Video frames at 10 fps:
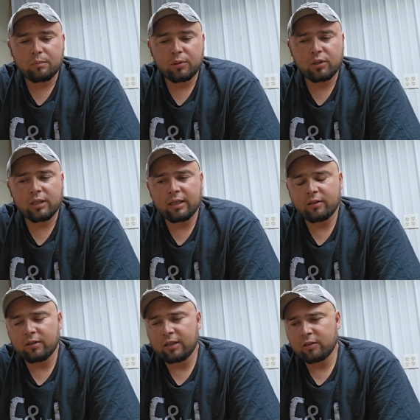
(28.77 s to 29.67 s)
put
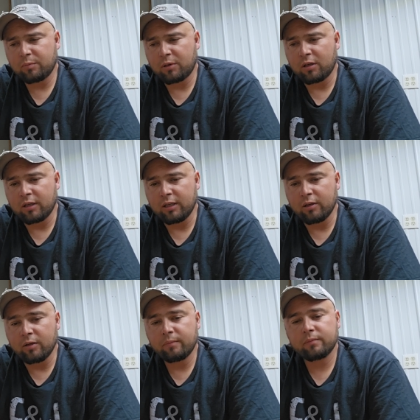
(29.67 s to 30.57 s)
together an Espar
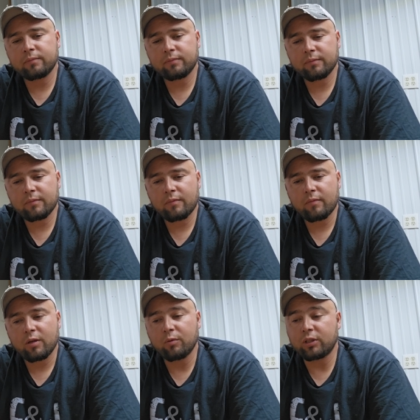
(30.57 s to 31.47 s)
heater,
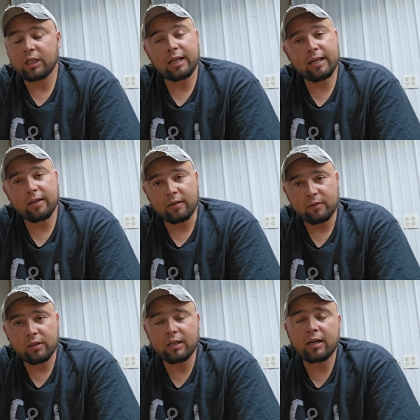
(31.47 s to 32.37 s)
which I had
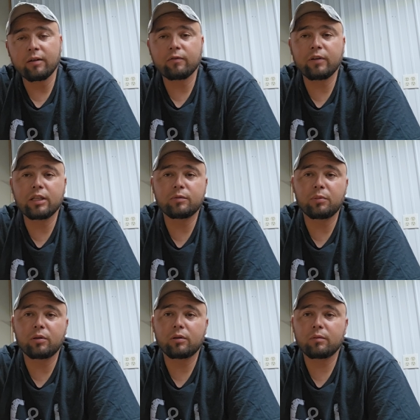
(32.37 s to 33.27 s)
a guy on
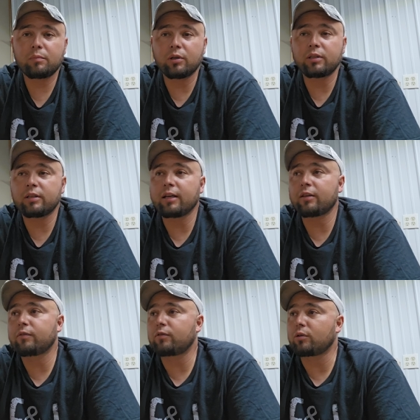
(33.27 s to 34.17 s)
Facebook put it
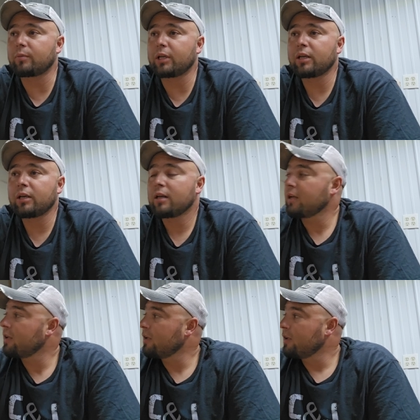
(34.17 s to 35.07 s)
together for me.
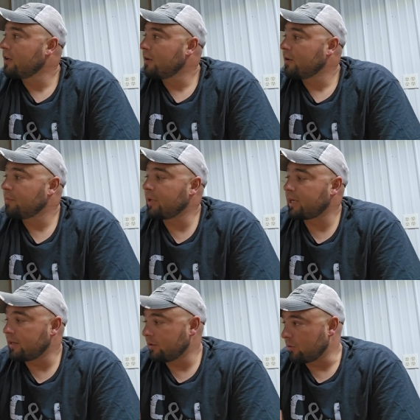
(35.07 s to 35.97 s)

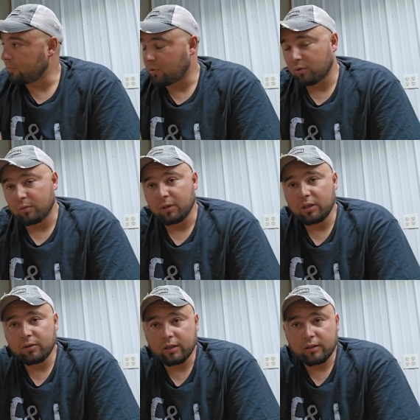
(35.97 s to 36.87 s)
Make it into a portable
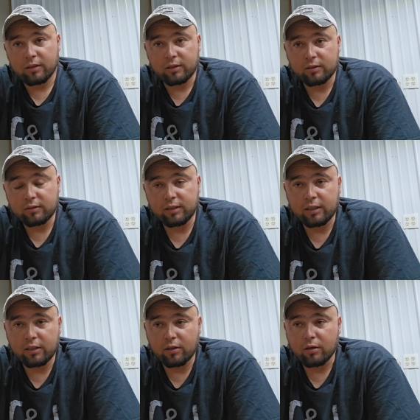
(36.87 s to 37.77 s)
unit, as you see
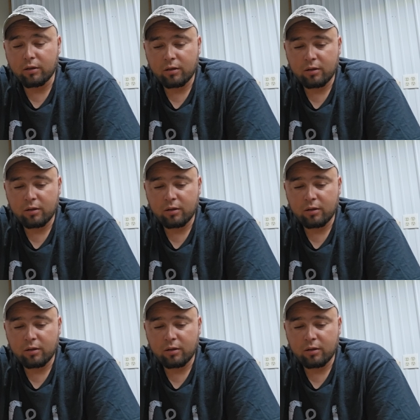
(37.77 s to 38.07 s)
here.